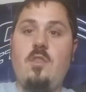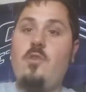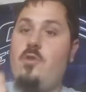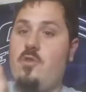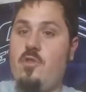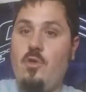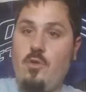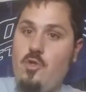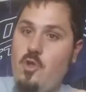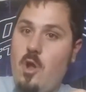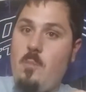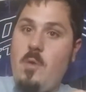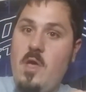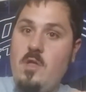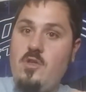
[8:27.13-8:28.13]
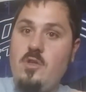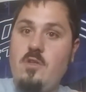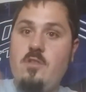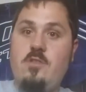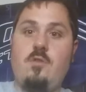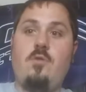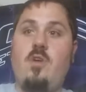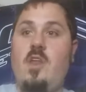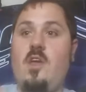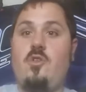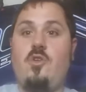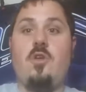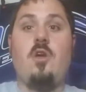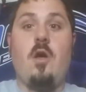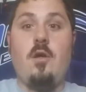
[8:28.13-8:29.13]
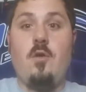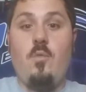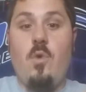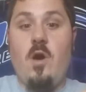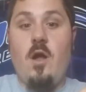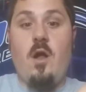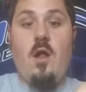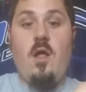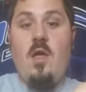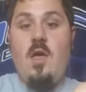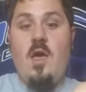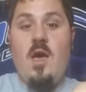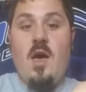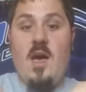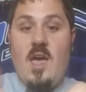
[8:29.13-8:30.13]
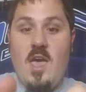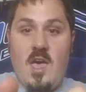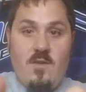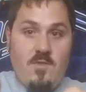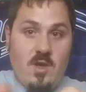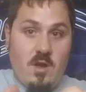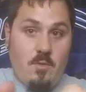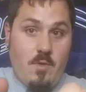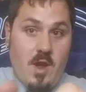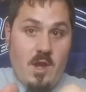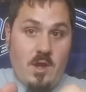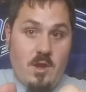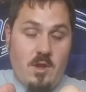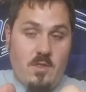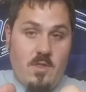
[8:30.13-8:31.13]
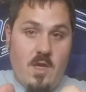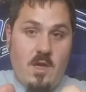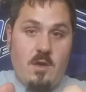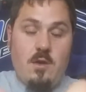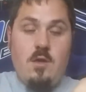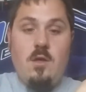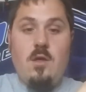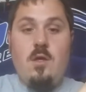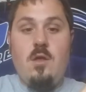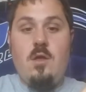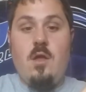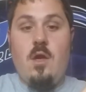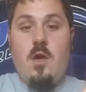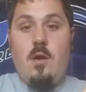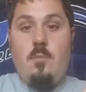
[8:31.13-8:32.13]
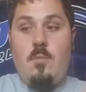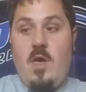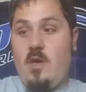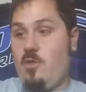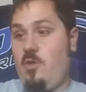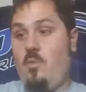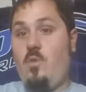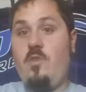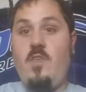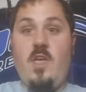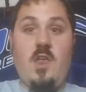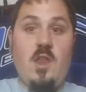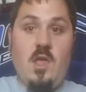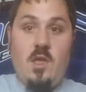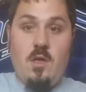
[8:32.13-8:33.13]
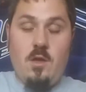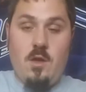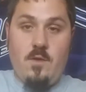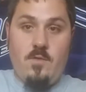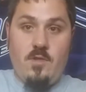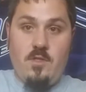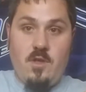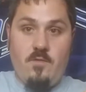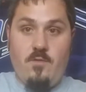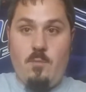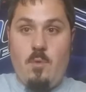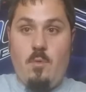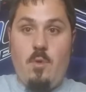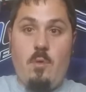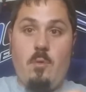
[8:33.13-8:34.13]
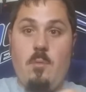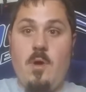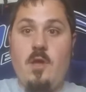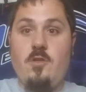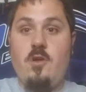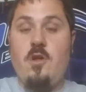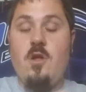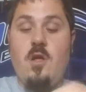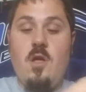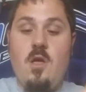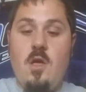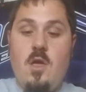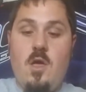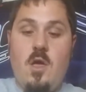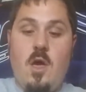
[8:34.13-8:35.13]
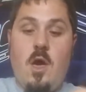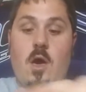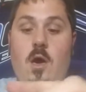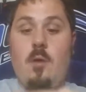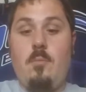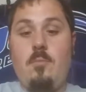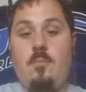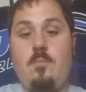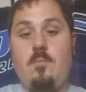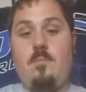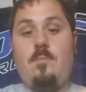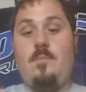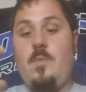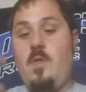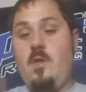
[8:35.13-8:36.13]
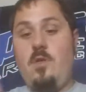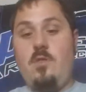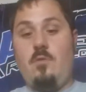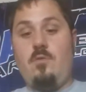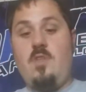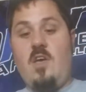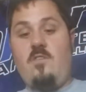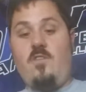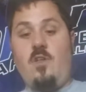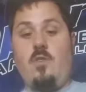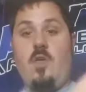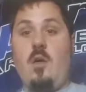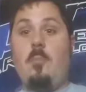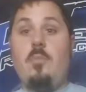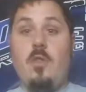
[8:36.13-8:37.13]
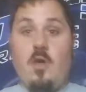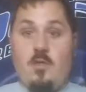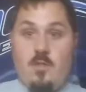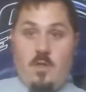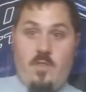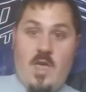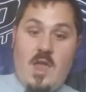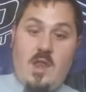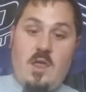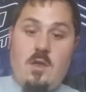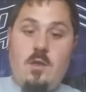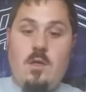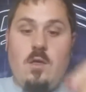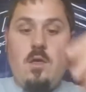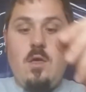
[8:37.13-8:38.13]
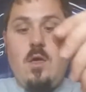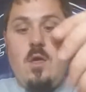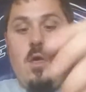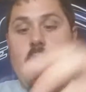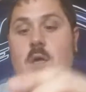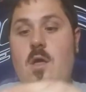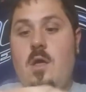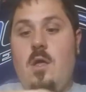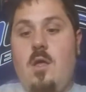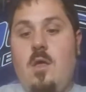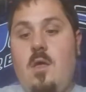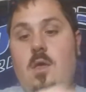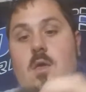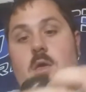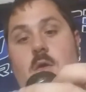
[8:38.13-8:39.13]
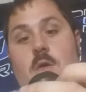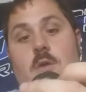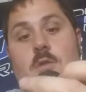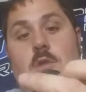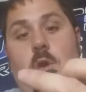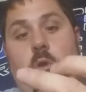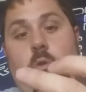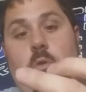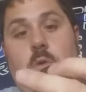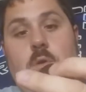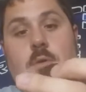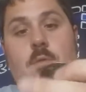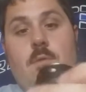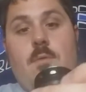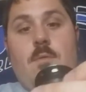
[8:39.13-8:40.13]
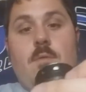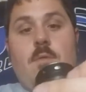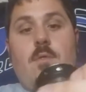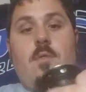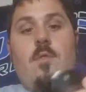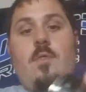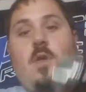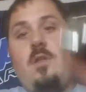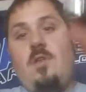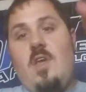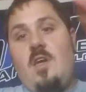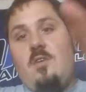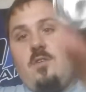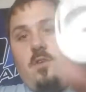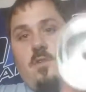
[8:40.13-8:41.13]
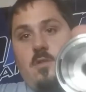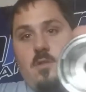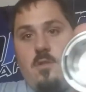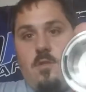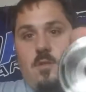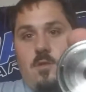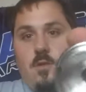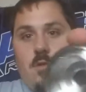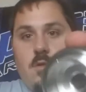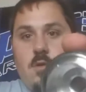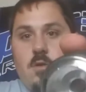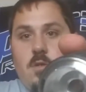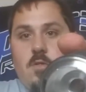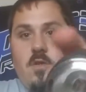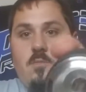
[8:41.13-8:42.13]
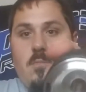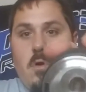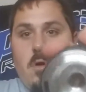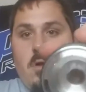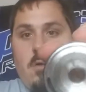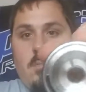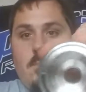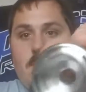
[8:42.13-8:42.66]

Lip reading: they're still sharp edges, so it can actually cut your wire. I have not ran into that, actually with any of the stuff from Aromamizer. So definitely a plus on that end. So that takes us to this part.